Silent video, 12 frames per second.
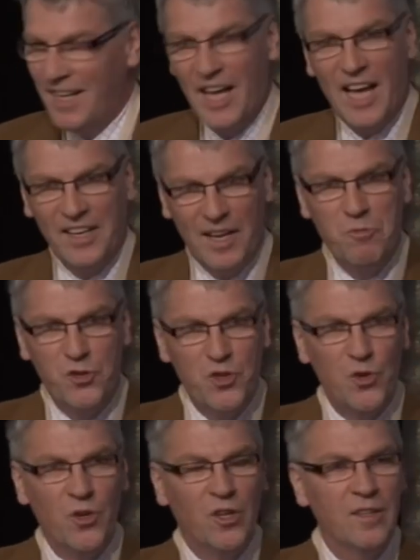And I'm
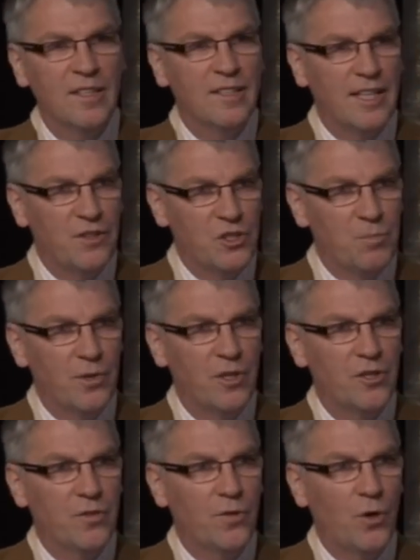sure that the
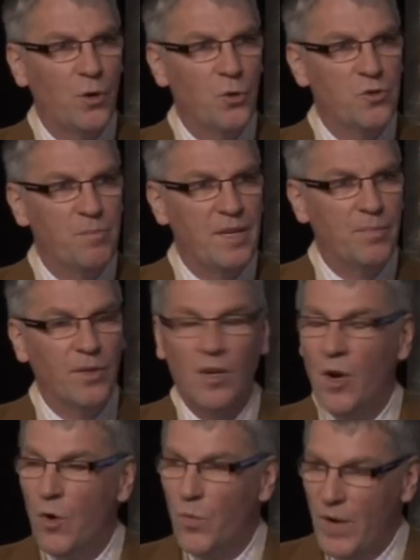spirit of all those people
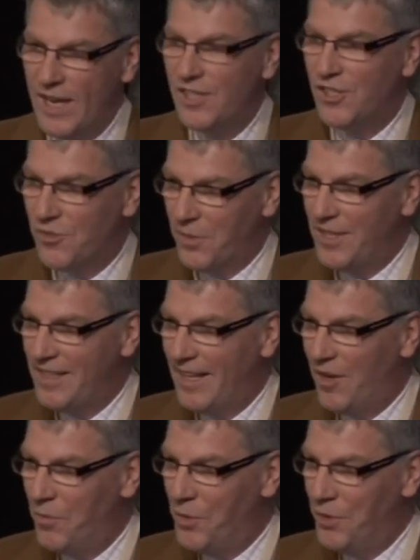rests within
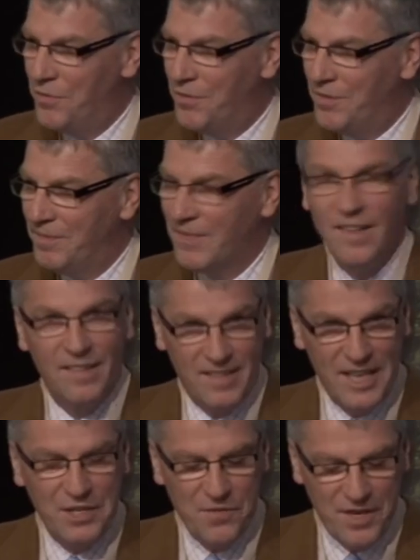that wolf.
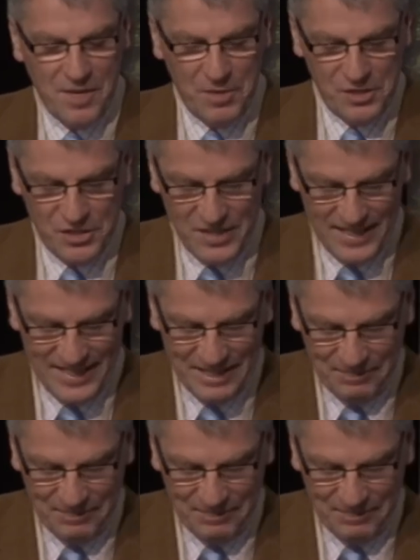Thank you very much indeed.